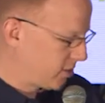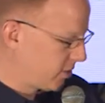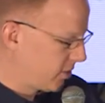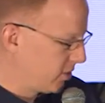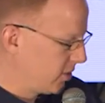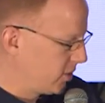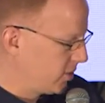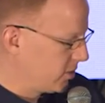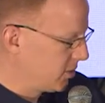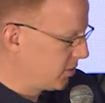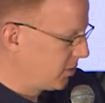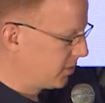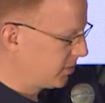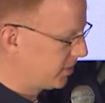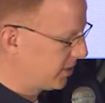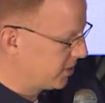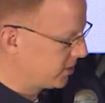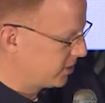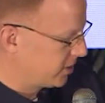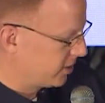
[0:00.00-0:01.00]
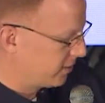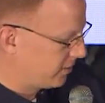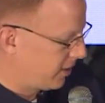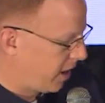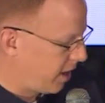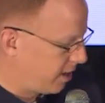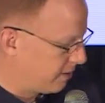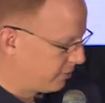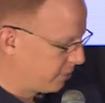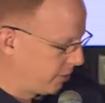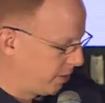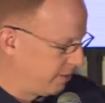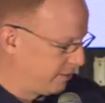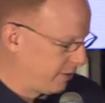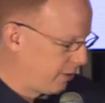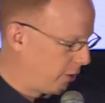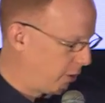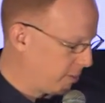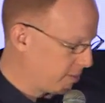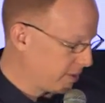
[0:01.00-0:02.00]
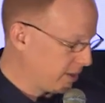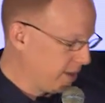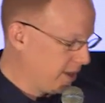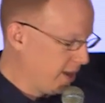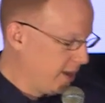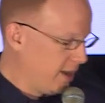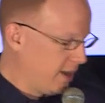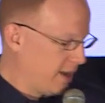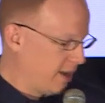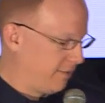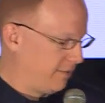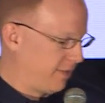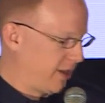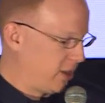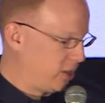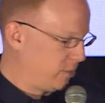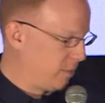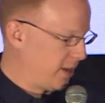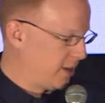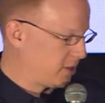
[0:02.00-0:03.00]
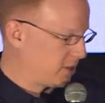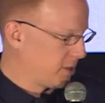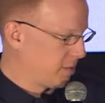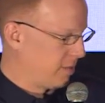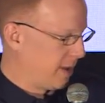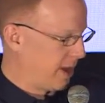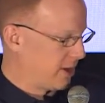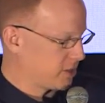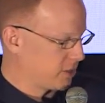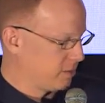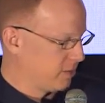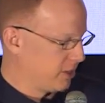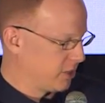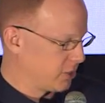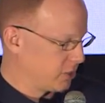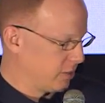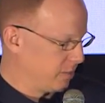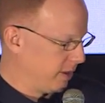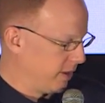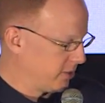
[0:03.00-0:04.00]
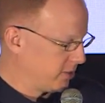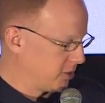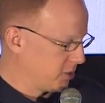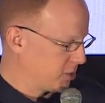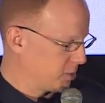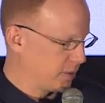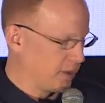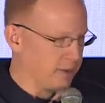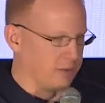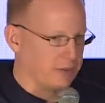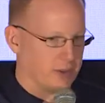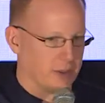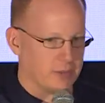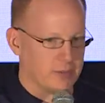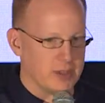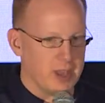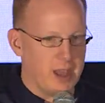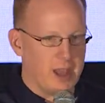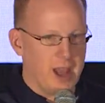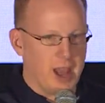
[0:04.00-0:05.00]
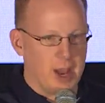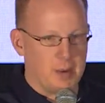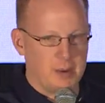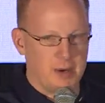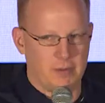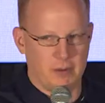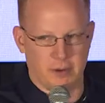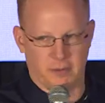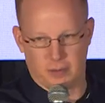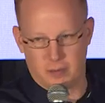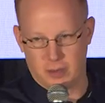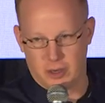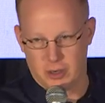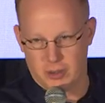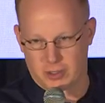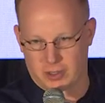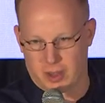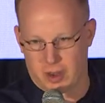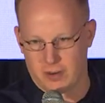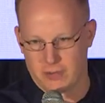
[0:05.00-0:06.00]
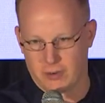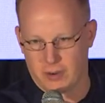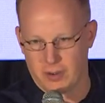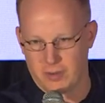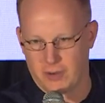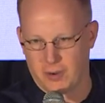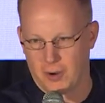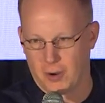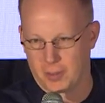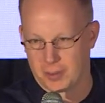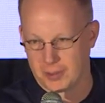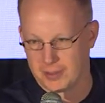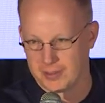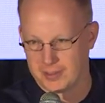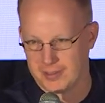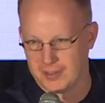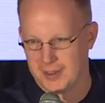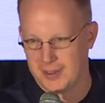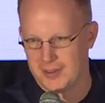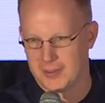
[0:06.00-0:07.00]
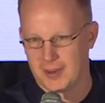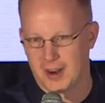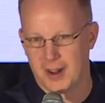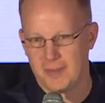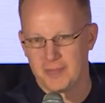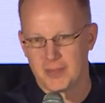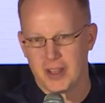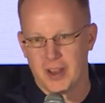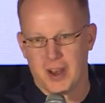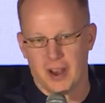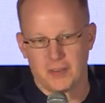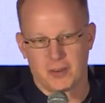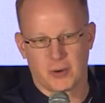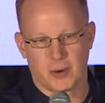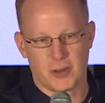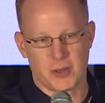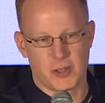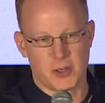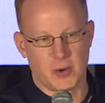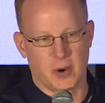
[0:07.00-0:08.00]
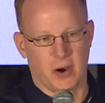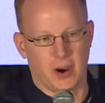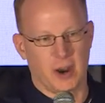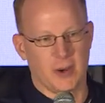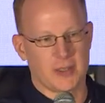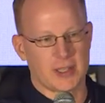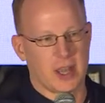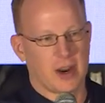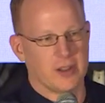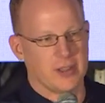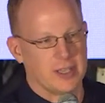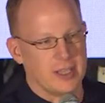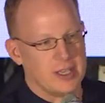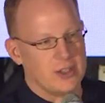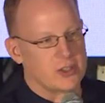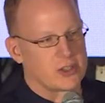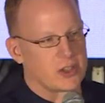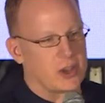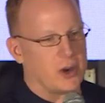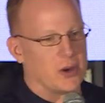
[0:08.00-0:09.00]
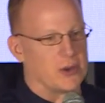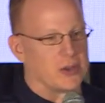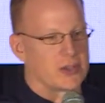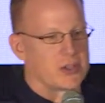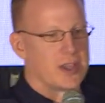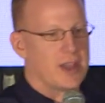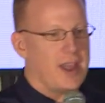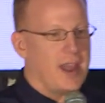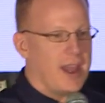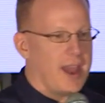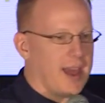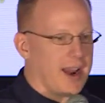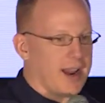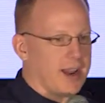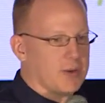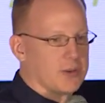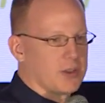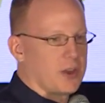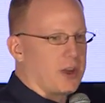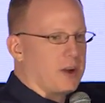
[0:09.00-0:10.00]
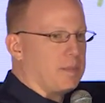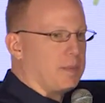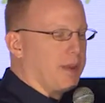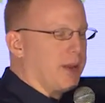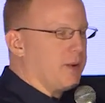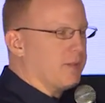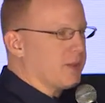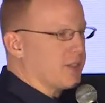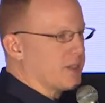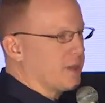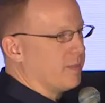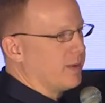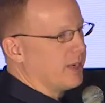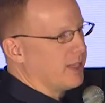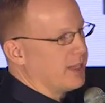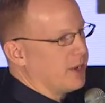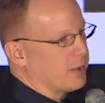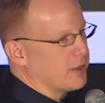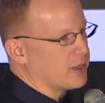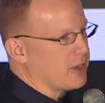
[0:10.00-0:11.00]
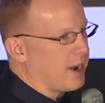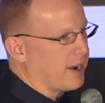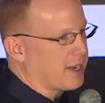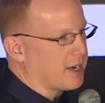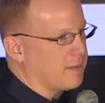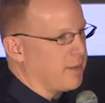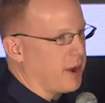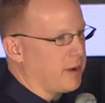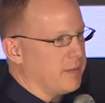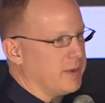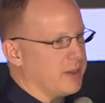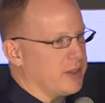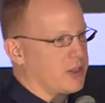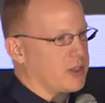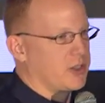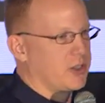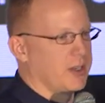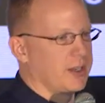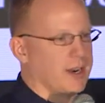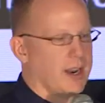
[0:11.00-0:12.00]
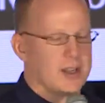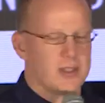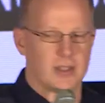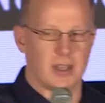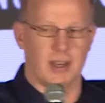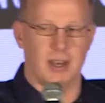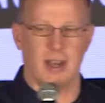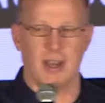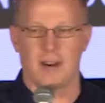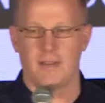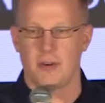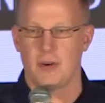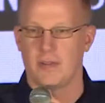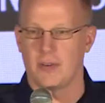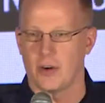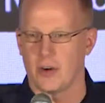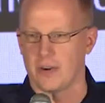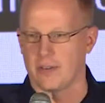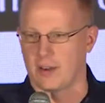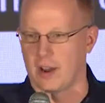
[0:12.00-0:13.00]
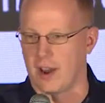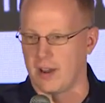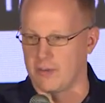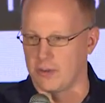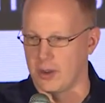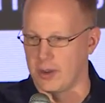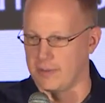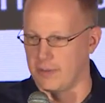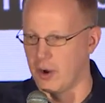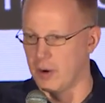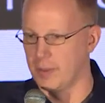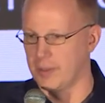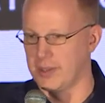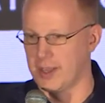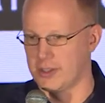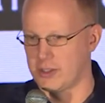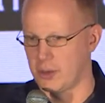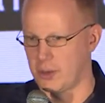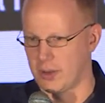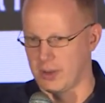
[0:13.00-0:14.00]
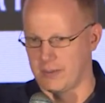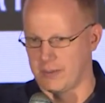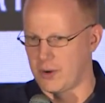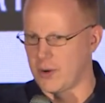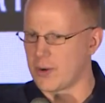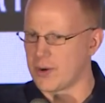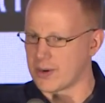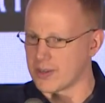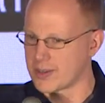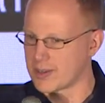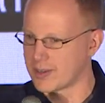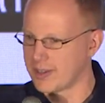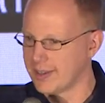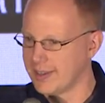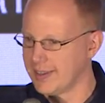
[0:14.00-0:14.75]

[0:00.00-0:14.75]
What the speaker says: assistant to the president of Convoy of Hope, a faith-based compassion ministry based in Springfield. How many of you are familiar with Convoy of Hope? Right? Of course you are. I was out on the East Coast, and I was on a plane with somebody, and they were talking about ministry, and I said, hey, have you ever heard of Convoy of Hope? And they said, well, of course.